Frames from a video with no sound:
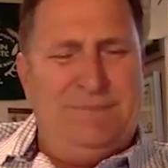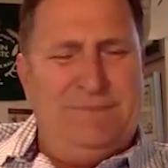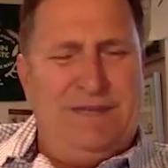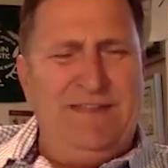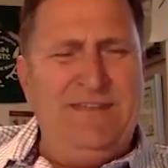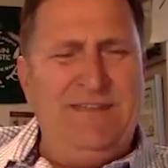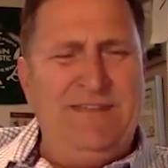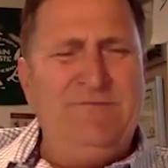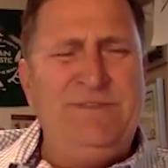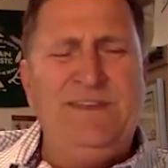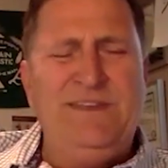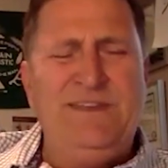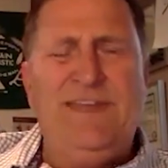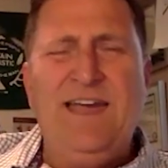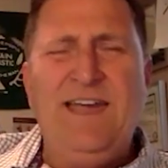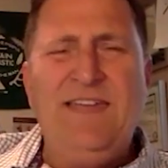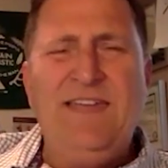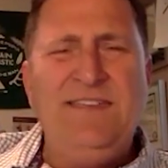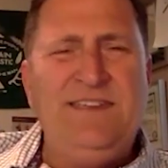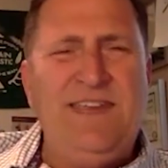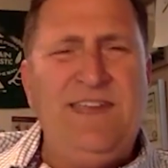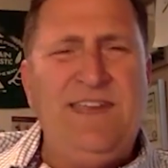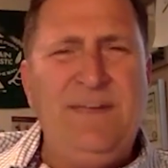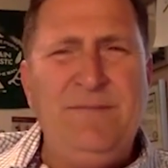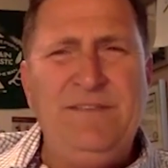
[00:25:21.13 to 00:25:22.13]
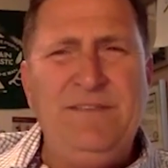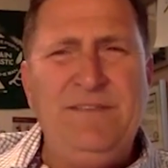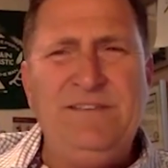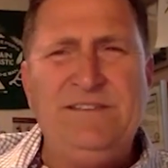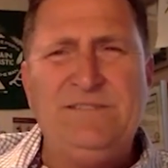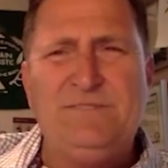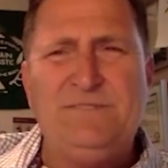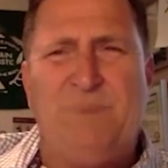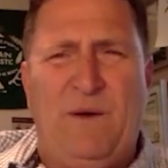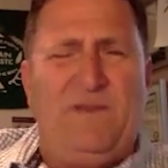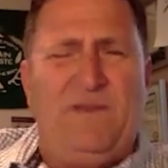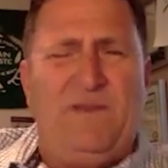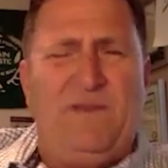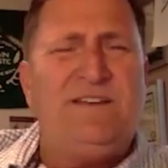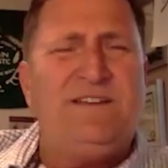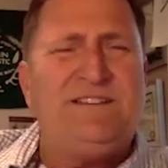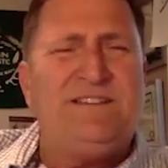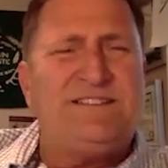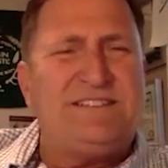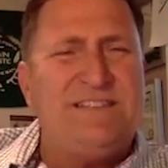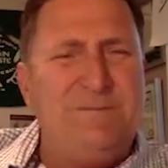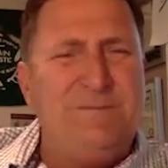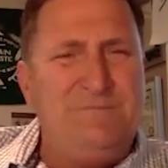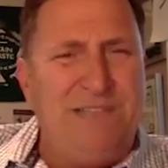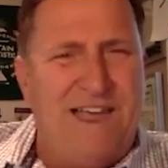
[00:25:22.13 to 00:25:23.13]
oh, the guy that gave me this book
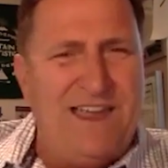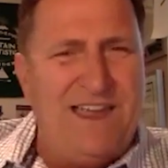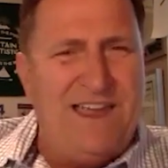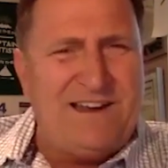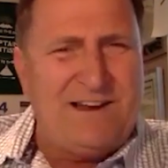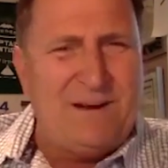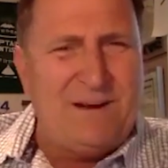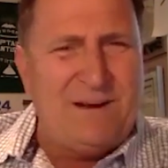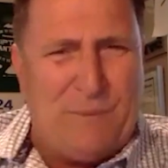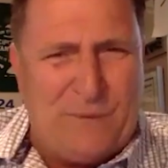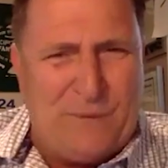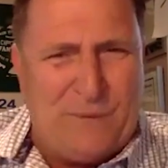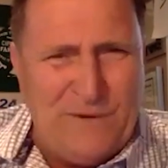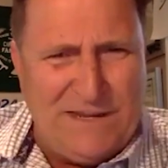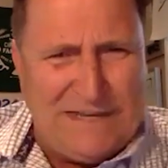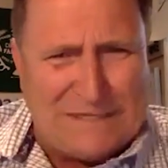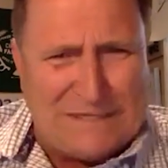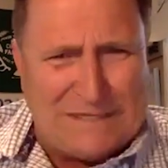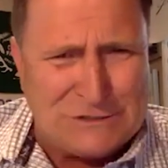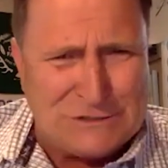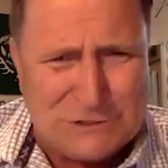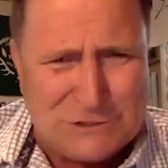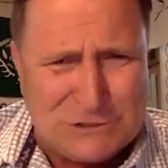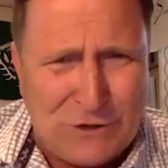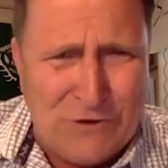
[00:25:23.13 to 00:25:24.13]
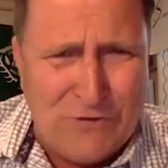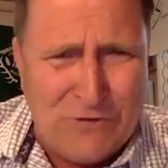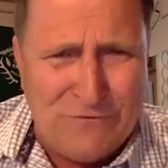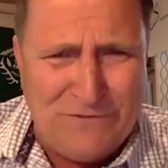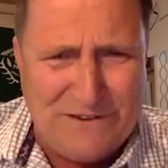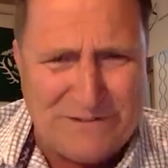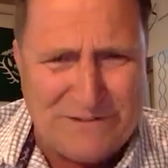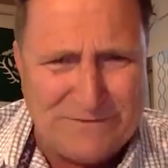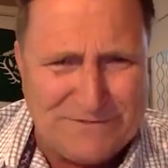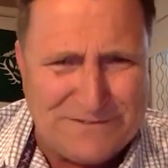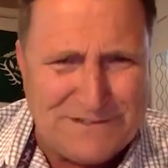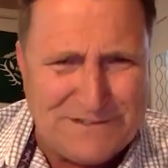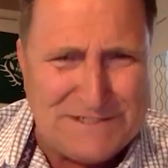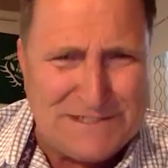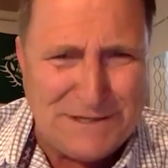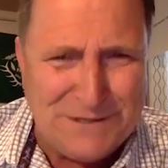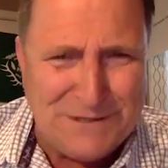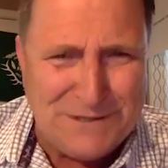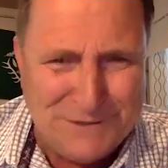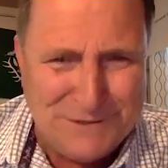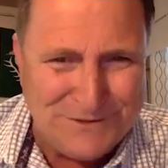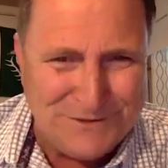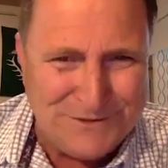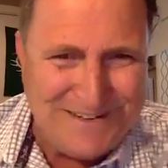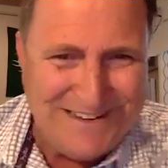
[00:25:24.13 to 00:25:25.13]
seemed like a pretty conservative
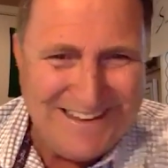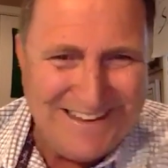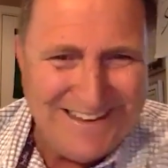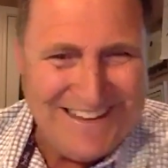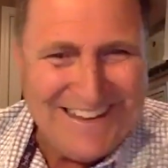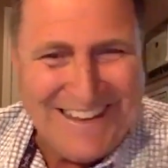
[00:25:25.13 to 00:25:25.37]
dude.